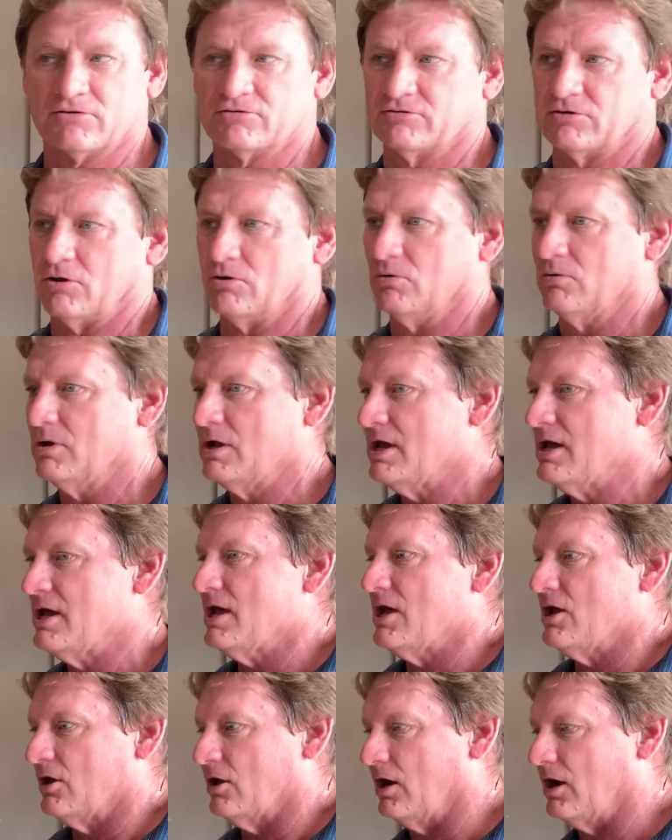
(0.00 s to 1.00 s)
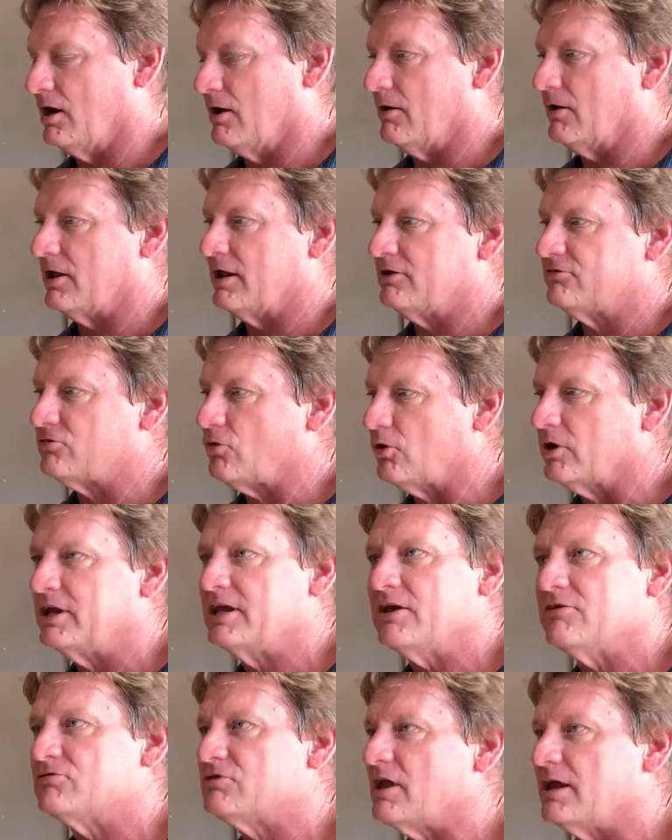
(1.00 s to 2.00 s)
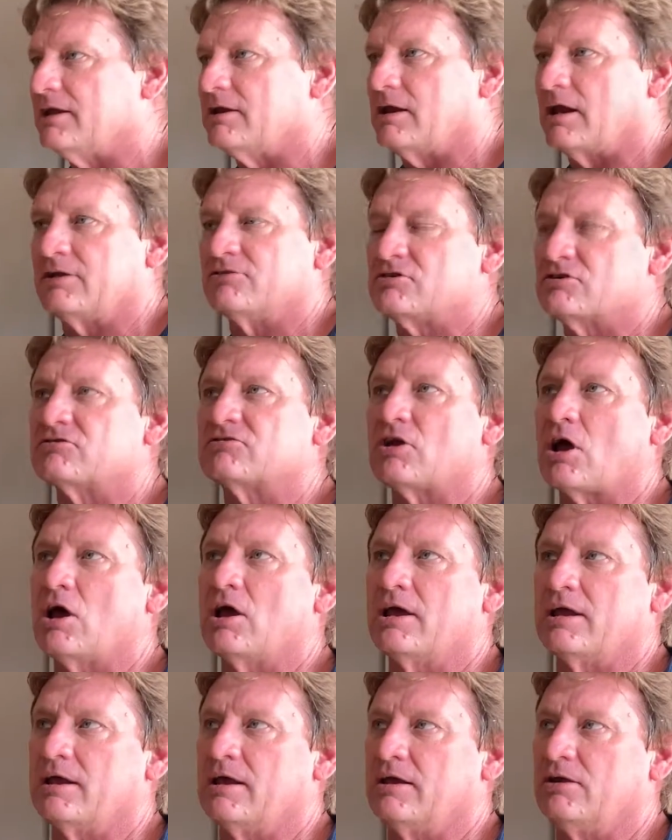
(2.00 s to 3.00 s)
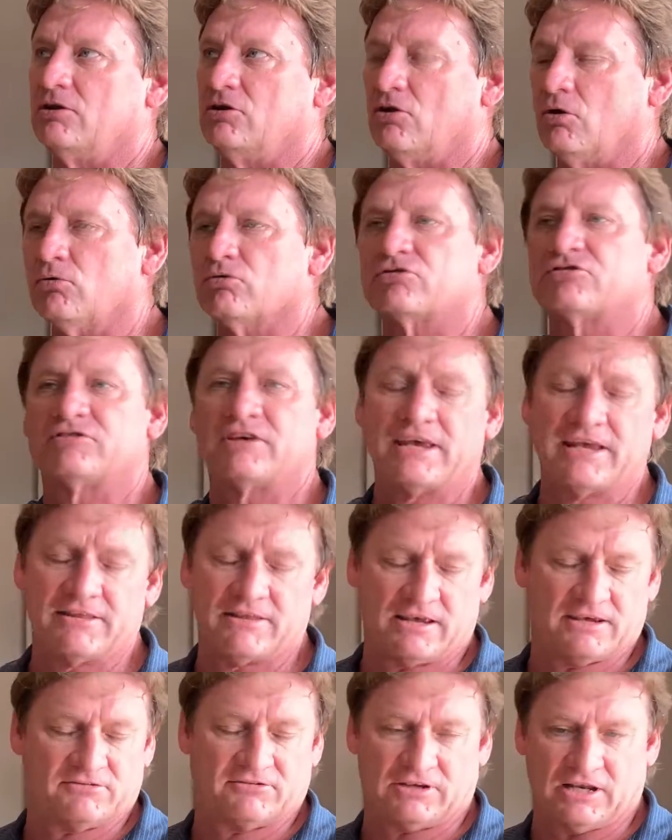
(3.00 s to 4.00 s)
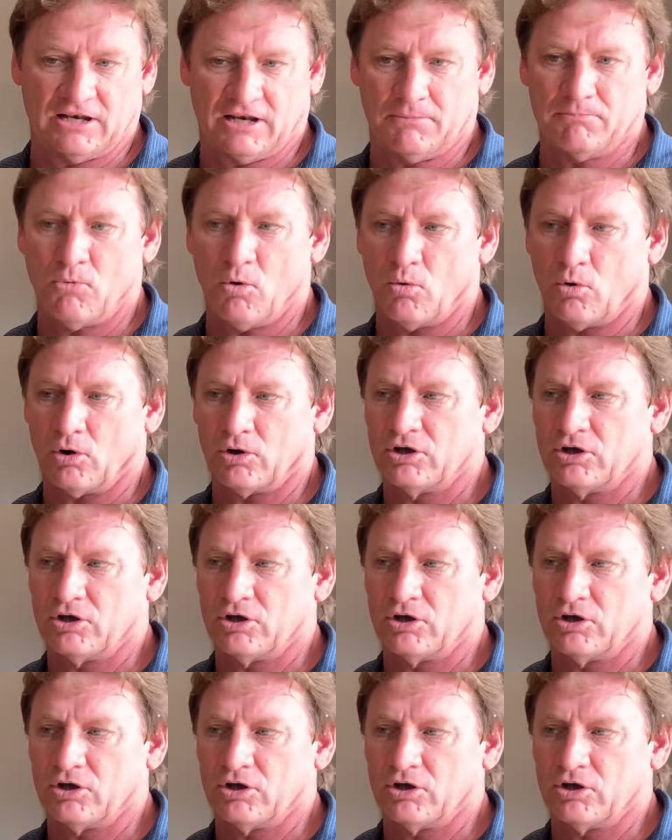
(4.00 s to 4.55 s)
So it gives you don't see this anymore.